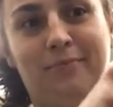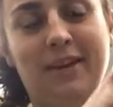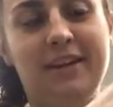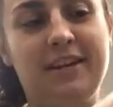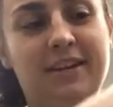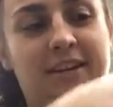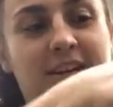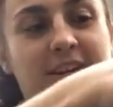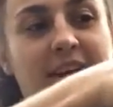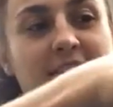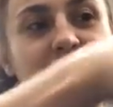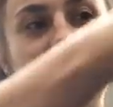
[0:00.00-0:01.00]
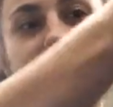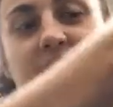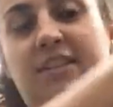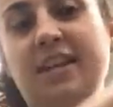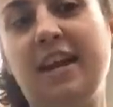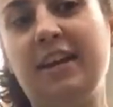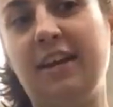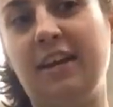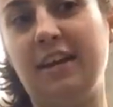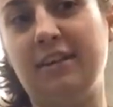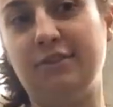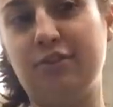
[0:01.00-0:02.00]
And it connects the neck
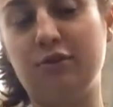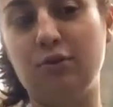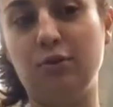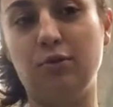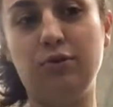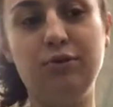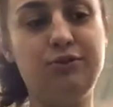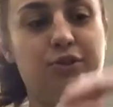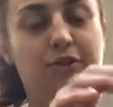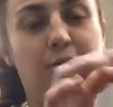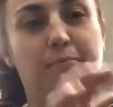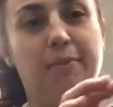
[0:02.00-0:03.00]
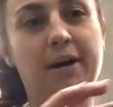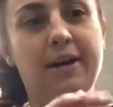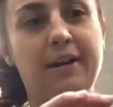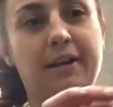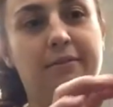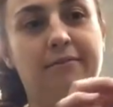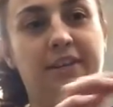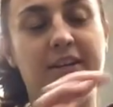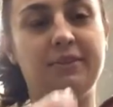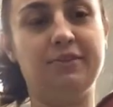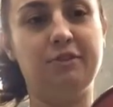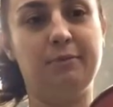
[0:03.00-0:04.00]
and scroll to the body of the
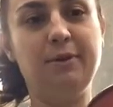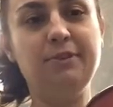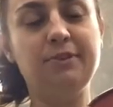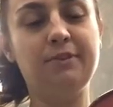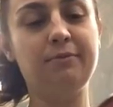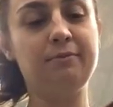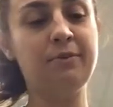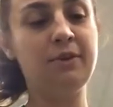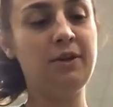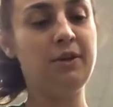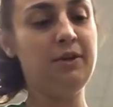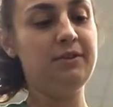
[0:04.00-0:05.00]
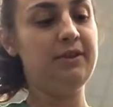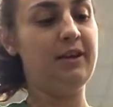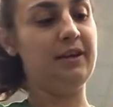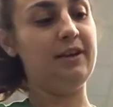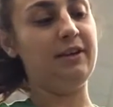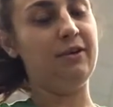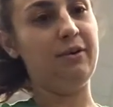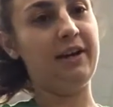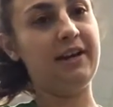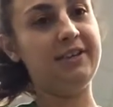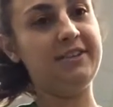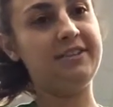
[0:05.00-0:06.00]
instrument. Then
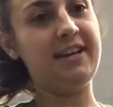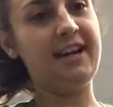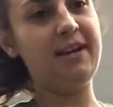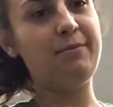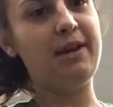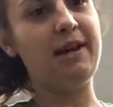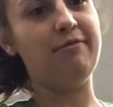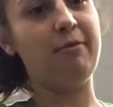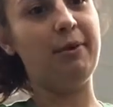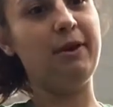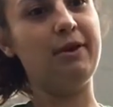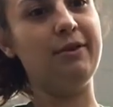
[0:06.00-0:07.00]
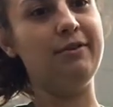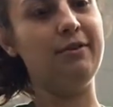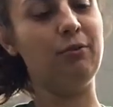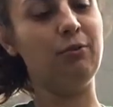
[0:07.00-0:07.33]
going on the side, we have what we call the